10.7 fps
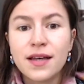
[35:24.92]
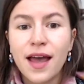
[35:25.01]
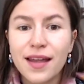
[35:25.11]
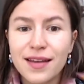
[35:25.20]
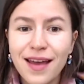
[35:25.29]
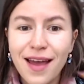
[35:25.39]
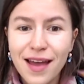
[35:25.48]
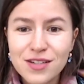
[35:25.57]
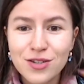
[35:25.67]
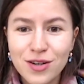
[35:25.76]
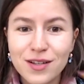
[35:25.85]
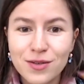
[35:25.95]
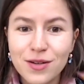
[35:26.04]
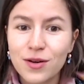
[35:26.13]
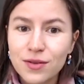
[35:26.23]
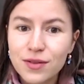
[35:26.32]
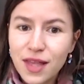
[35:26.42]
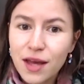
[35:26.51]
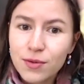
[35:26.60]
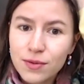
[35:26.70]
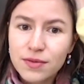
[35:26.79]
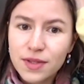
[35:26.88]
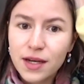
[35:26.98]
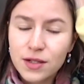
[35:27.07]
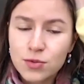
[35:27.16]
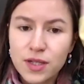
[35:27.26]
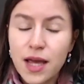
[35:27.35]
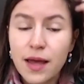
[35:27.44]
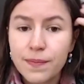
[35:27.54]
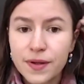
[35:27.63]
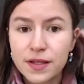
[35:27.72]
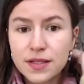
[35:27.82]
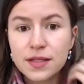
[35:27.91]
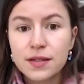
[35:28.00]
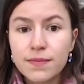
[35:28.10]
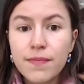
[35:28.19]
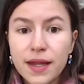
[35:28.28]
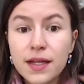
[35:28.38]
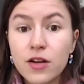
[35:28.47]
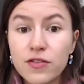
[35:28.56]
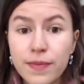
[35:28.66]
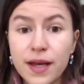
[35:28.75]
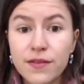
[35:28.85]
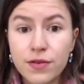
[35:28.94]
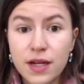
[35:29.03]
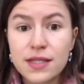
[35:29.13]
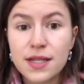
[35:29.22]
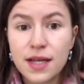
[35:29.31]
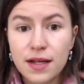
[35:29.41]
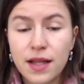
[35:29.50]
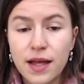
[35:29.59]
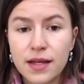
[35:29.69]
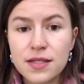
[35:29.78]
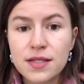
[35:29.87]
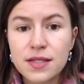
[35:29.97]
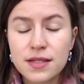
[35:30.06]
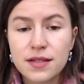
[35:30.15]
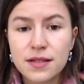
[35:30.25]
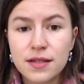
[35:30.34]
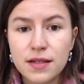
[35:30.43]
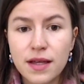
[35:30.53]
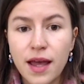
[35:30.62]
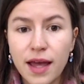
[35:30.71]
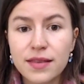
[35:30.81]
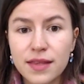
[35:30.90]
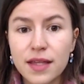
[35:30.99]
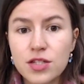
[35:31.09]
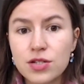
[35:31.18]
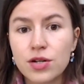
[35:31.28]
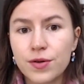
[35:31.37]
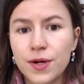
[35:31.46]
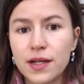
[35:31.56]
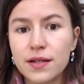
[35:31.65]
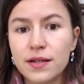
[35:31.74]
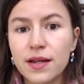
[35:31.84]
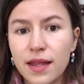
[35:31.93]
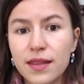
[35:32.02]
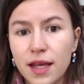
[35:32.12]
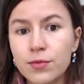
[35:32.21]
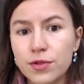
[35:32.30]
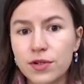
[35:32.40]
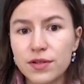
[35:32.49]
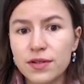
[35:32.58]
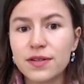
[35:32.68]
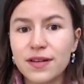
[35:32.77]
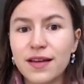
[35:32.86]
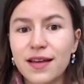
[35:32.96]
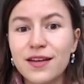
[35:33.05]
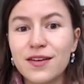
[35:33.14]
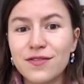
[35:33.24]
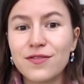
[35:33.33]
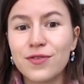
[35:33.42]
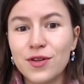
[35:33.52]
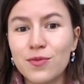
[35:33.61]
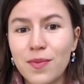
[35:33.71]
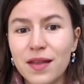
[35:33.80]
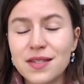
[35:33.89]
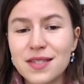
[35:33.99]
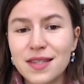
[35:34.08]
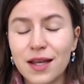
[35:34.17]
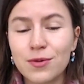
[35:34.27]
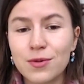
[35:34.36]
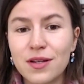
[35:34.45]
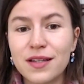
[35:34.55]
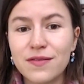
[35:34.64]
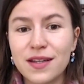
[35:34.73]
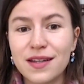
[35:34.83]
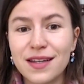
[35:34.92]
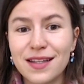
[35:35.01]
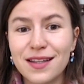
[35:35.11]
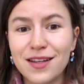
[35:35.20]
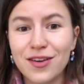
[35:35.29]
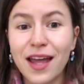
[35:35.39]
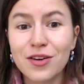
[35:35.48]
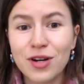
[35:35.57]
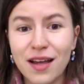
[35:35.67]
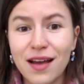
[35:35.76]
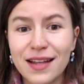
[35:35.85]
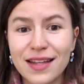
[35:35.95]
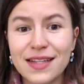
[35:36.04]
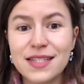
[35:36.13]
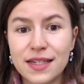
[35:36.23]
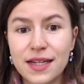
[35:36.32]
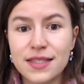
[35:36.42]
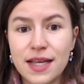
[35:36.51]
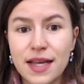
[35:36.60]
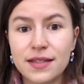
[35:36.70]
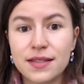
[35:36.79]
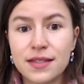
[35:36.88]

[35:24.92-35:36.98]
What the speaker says: And actually, you know, that is what happened. Many of my friends and clients had that story, and they were, in a few months, they were living in the Canary Islands in a tent.